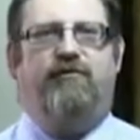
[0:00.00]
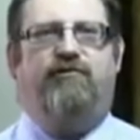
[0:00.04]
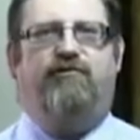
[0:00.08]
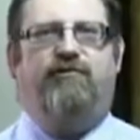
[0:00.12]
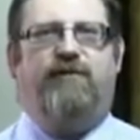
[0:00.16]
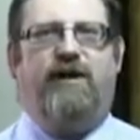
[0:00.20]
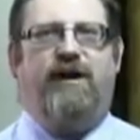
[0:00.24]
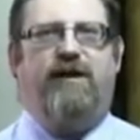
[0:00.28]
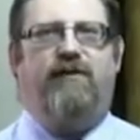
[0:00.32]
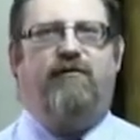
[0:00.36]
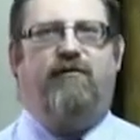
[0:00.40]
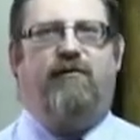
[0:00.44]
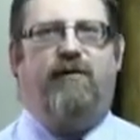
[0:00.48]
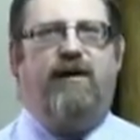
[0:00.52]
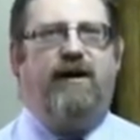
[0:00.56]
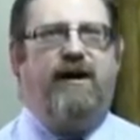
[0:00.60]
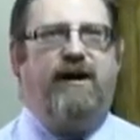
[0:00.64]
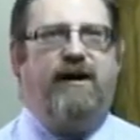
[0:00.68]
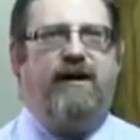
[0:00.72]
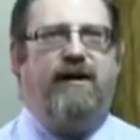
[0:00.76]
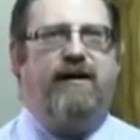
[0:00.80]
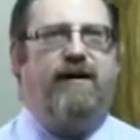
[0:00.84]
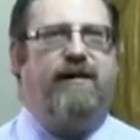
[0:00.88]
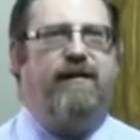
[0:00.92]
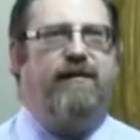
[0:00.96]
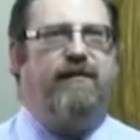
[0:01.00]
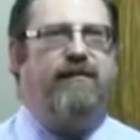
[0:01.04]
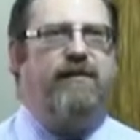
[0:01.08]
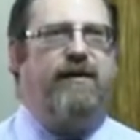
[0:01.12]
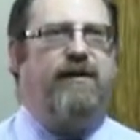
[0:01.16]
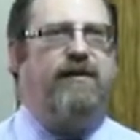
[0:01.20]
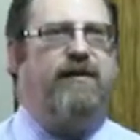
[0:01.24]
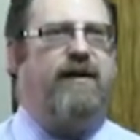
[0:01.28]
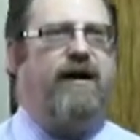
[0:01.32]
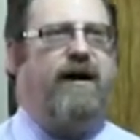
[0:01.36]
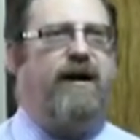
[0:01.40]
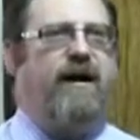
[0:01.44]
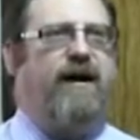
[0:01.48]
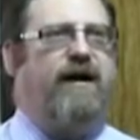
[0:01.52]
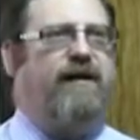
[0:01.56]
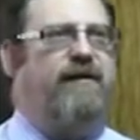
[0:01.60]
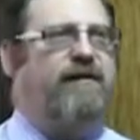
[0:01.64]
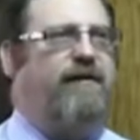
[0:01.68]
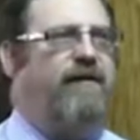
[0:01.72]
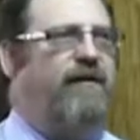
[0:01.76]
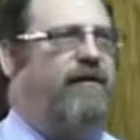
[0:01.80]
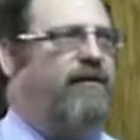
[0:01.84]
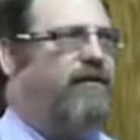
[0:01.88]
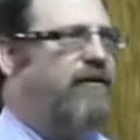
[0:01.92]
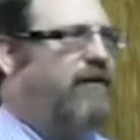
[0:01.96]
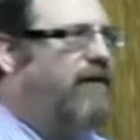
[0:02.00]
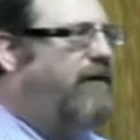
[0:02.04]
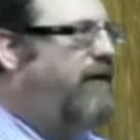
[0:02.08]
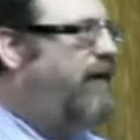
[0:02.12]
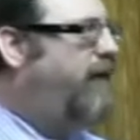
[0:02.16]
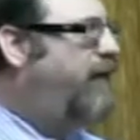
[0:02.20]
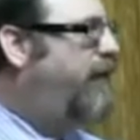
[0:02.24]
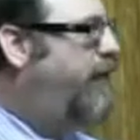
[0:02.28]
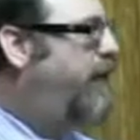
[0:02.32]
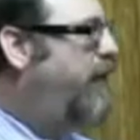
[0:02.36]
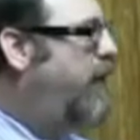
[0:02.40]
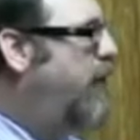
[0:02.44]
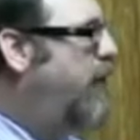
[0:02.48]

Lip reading: generally than the IT-30